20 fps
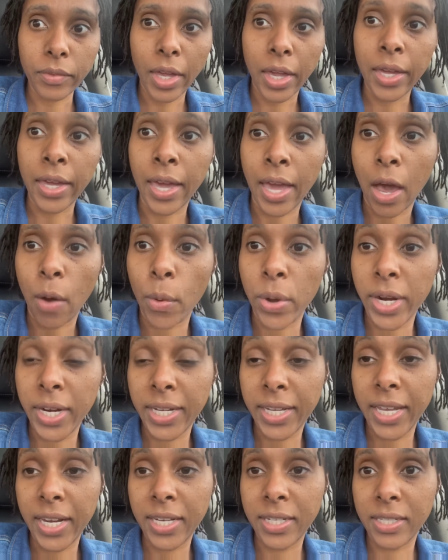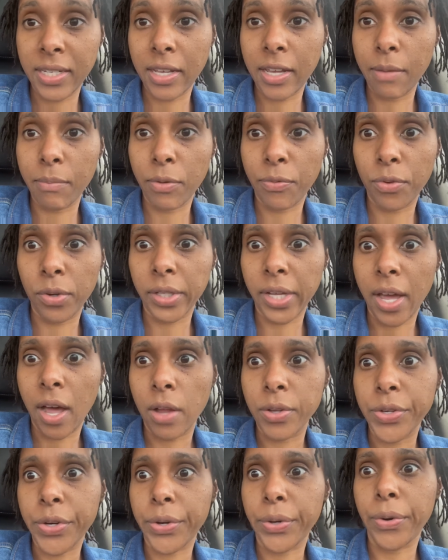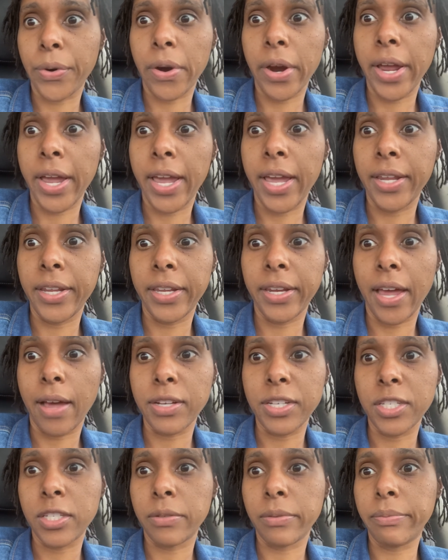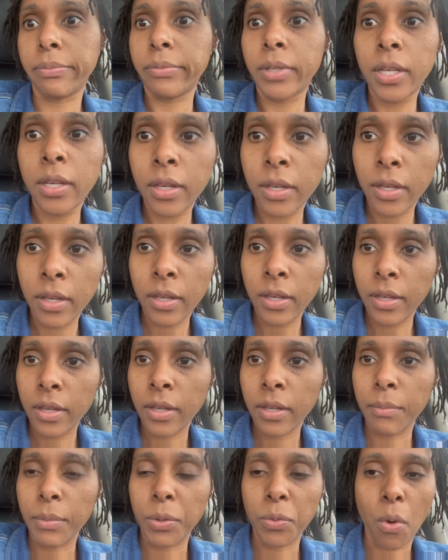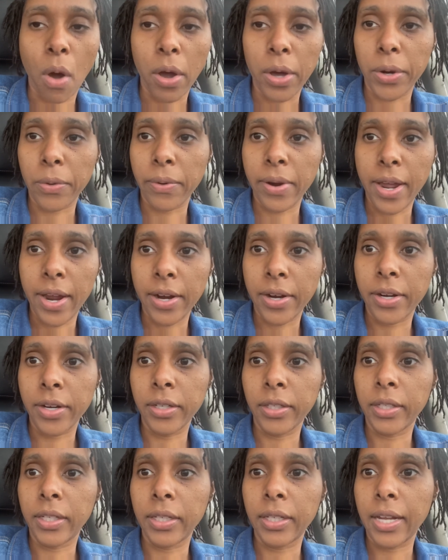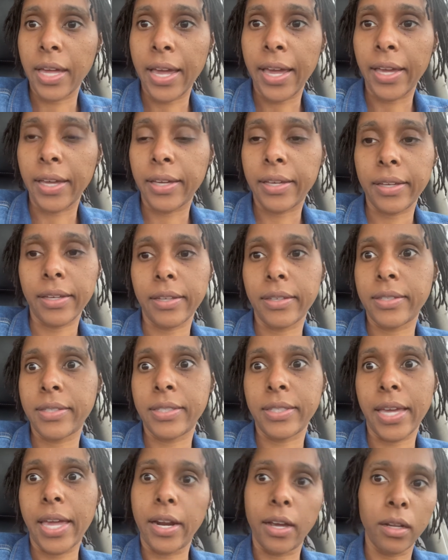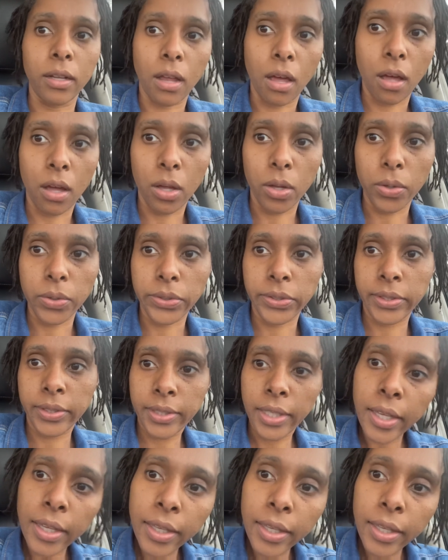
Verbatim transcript: yeah, I wanted to get it done before they all turned gray and then I just be walking around here looking like Santa Claus.